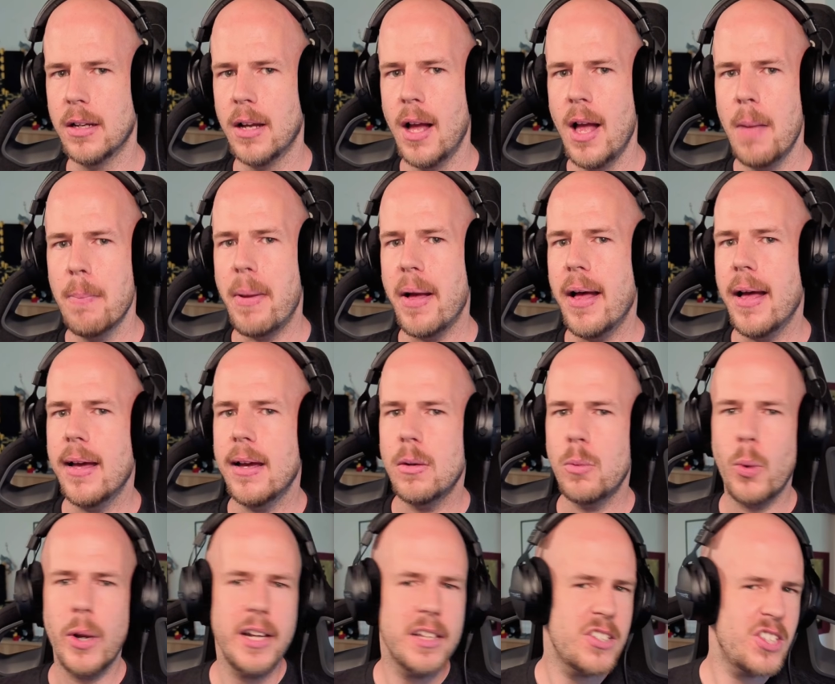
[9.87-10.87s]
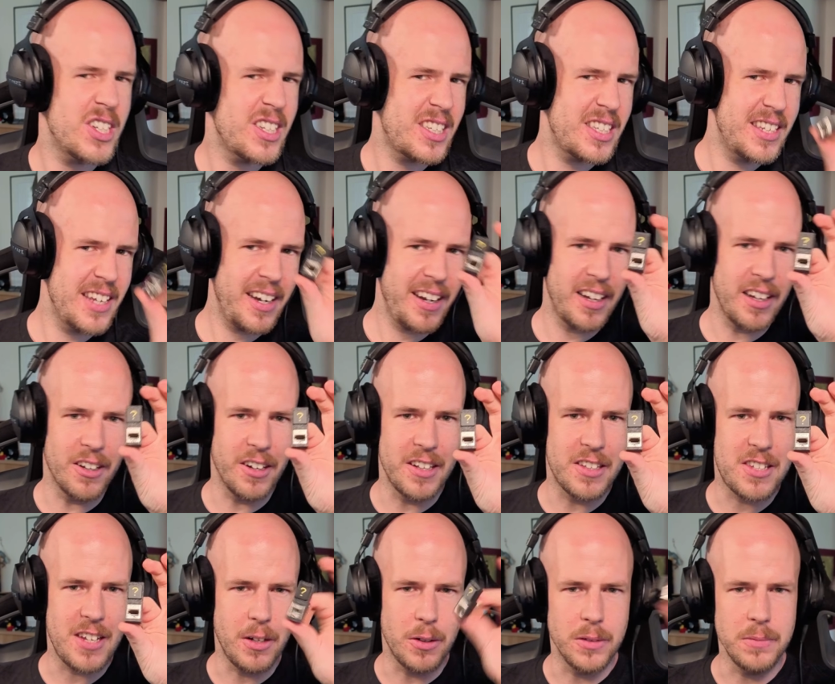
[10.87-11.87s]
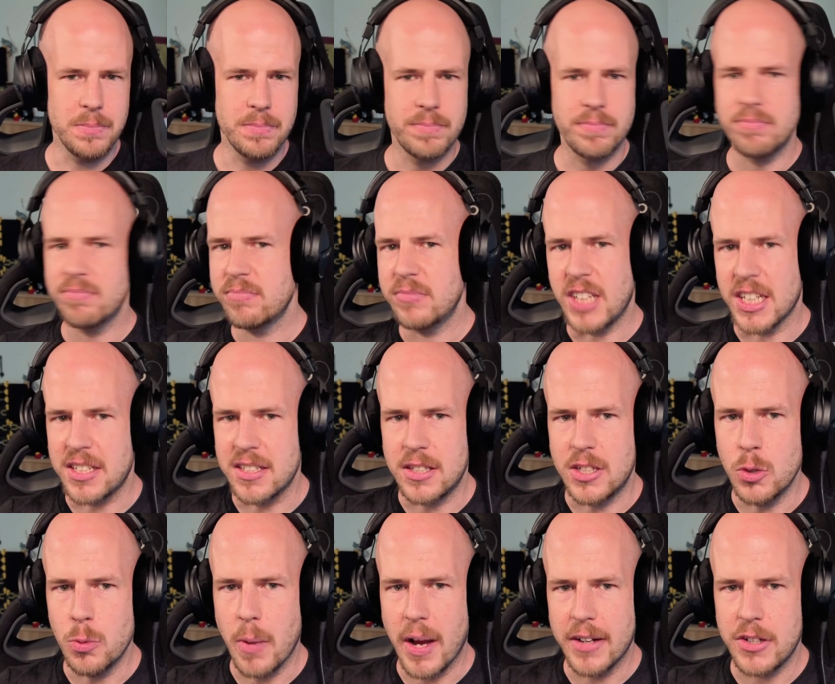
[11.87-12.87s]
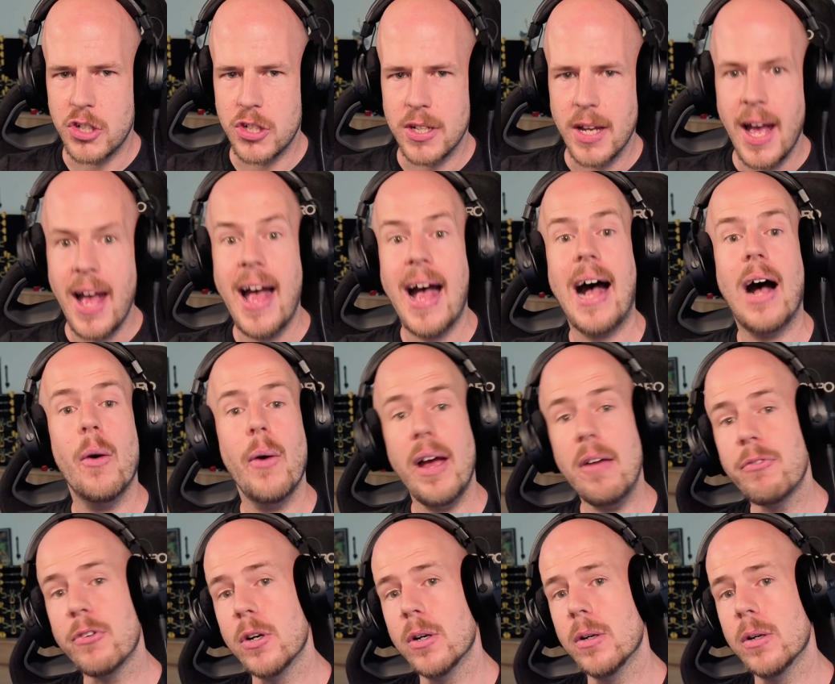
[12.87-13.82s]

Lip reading: But when it's just sitting on its own, doesn't do much. However,